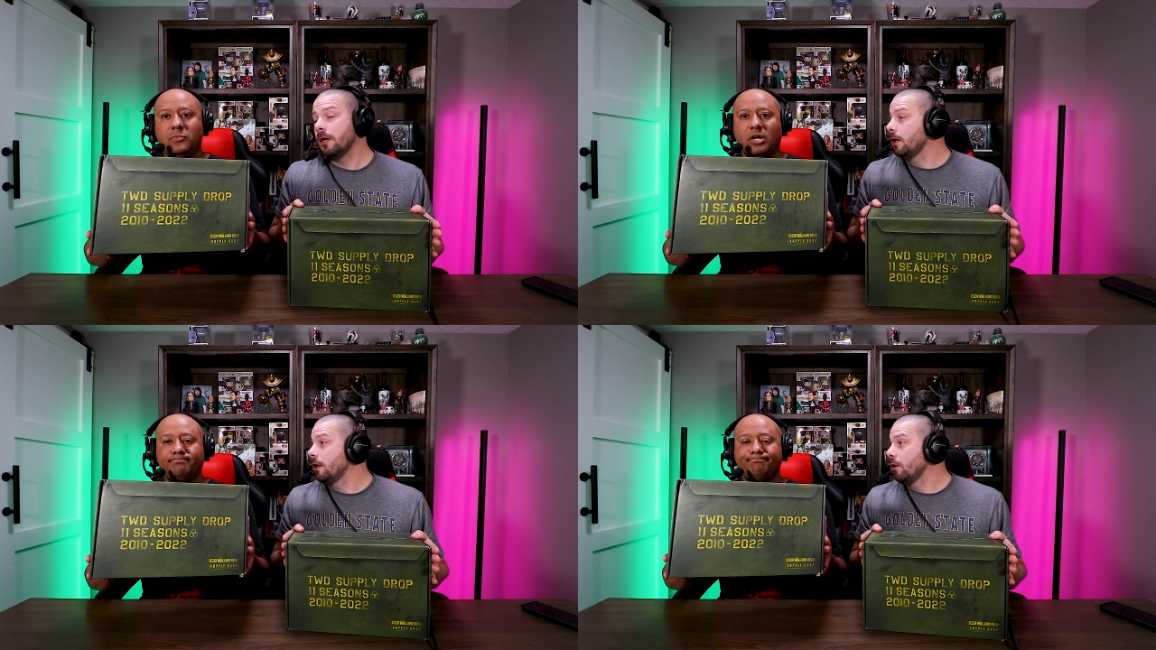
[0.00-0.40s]

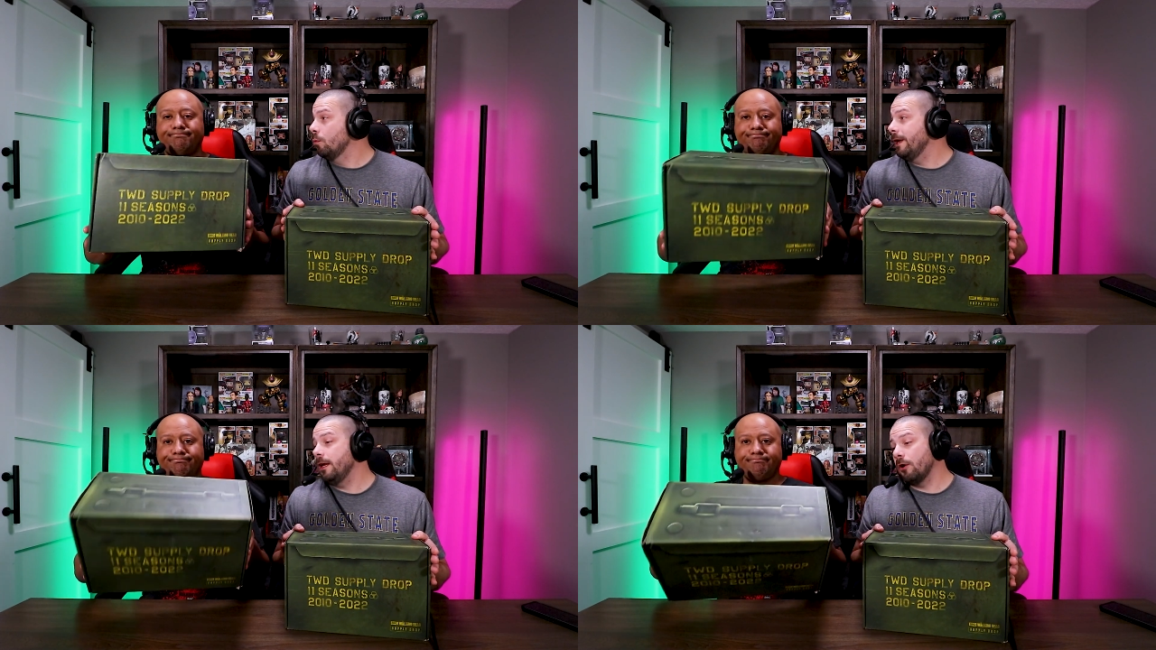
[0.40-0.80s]
Speaker 1: We
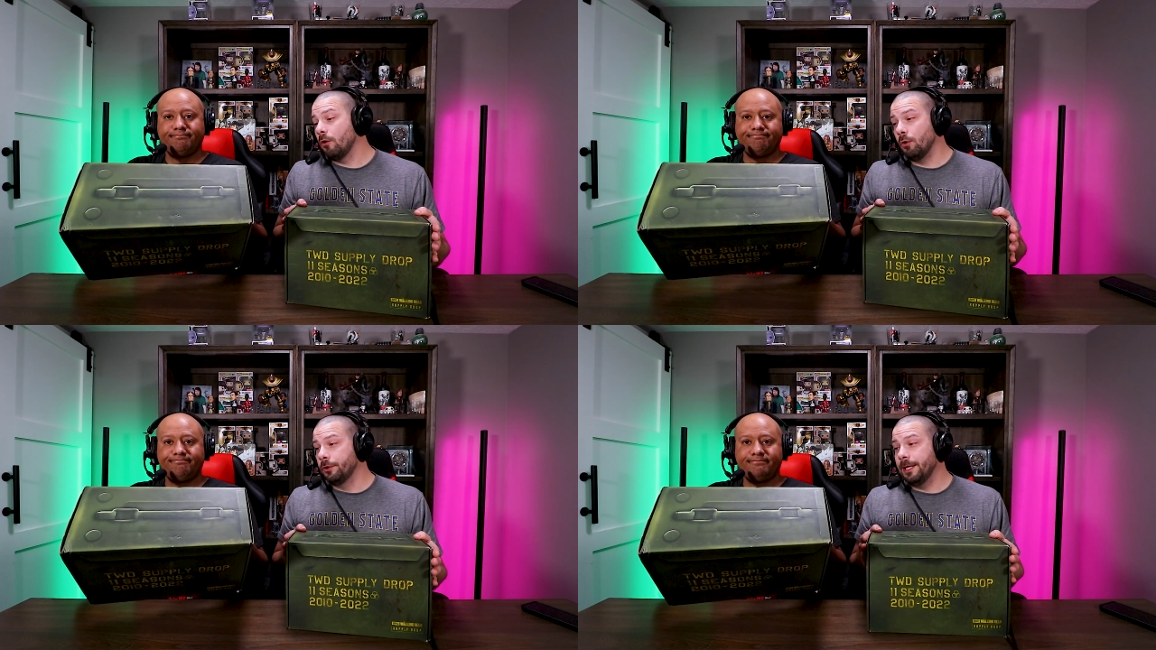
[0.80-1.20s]
are
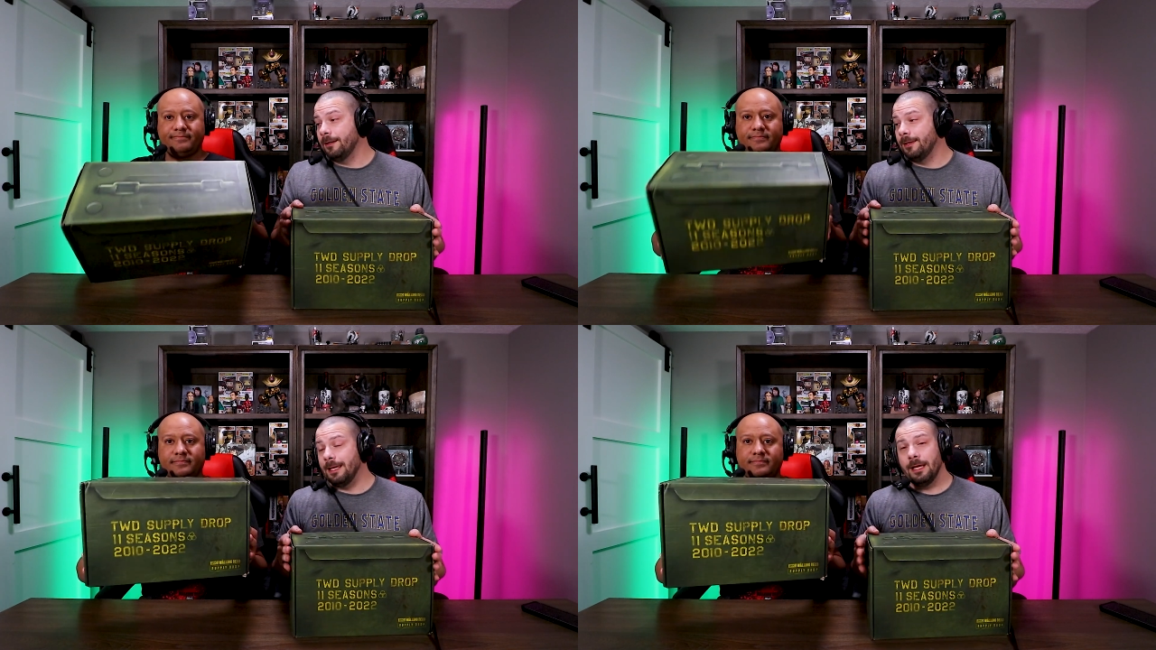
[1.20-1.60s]
holding
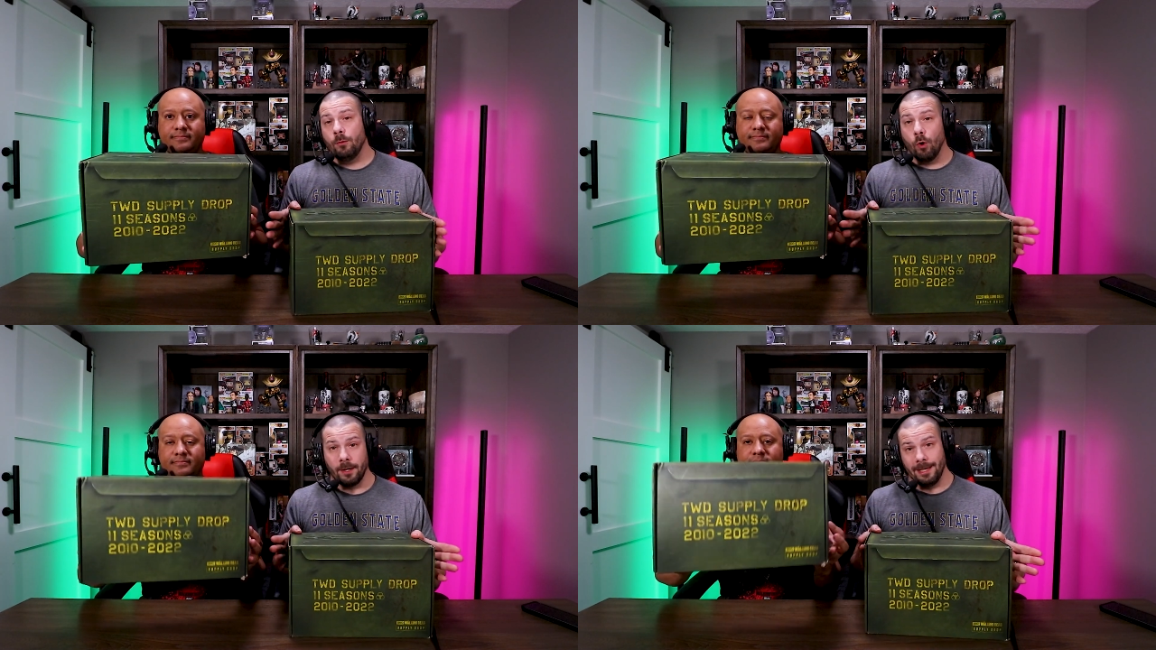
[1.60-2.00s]
the Walking